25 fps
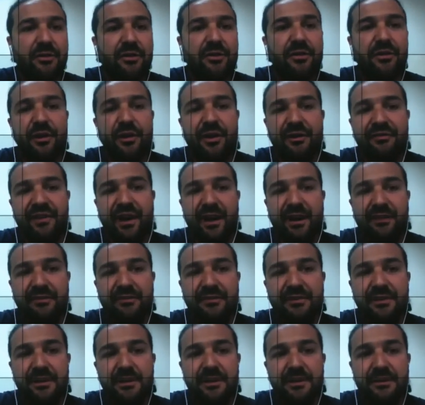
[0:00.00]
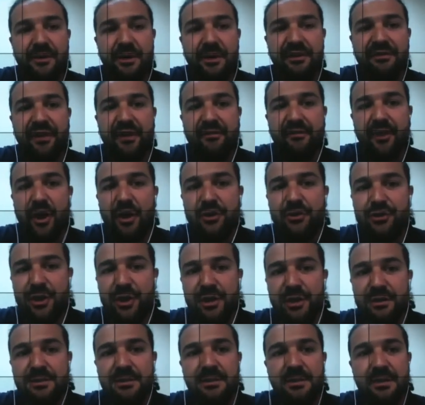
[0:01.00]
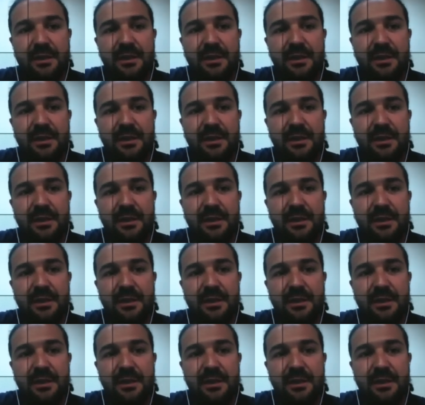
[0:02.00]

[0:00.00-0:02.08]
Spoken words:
3500